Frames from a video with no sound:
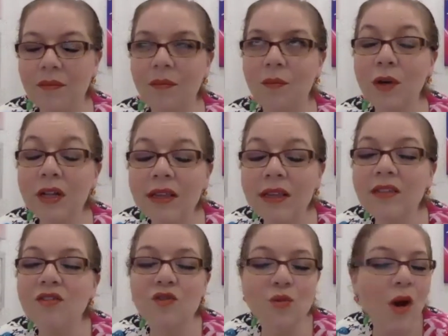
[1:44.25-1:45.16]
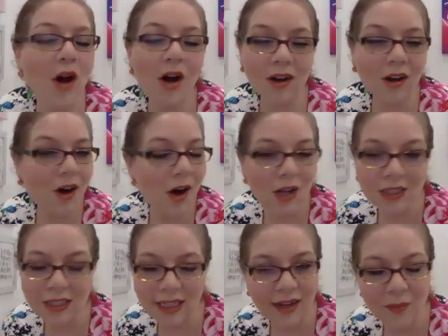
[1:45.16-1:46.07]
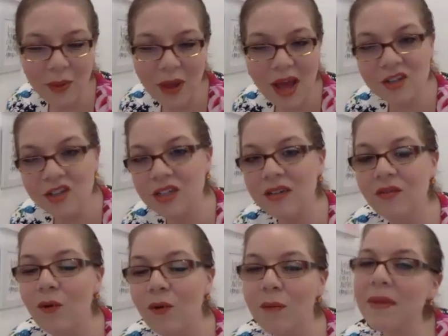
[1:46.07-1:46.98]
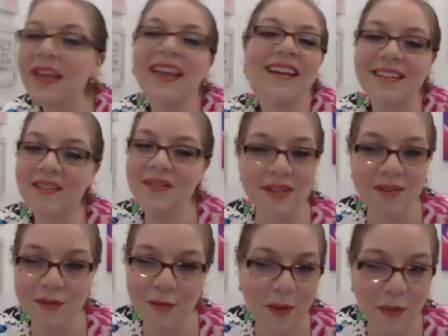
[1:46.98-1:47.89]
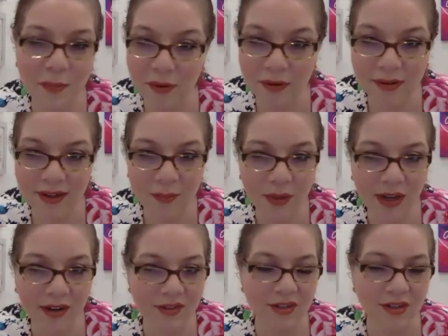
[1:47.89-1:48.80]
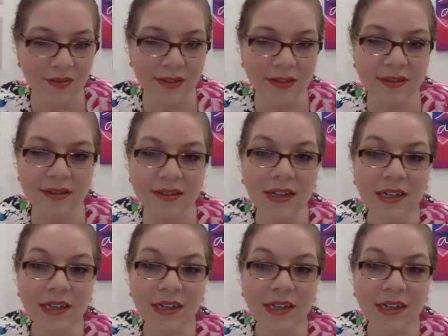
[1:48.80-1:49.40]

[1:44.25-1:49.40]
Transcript: really strong calling and passion for making a difference with people and being of service.